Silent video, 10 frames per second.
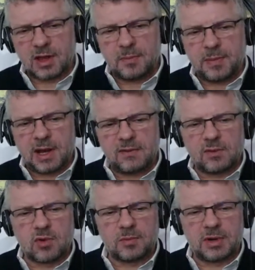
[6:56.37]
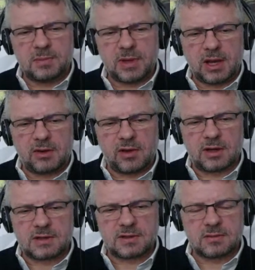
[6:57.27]
bit of a wobbly
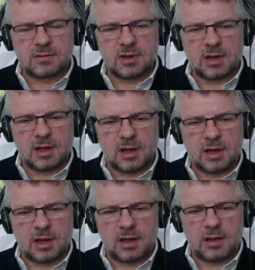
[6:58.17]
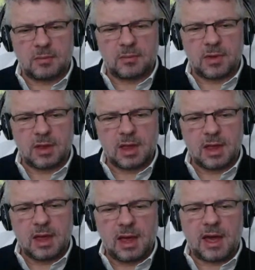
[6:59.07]
period.
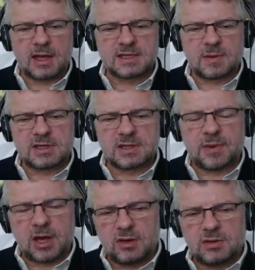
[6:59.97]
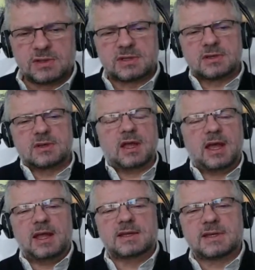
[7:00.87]
I suppose
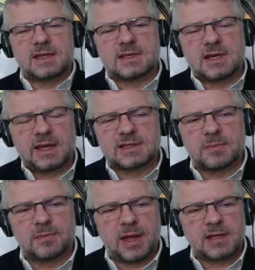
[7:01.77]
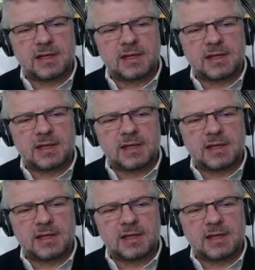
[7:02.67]
it's linked a bit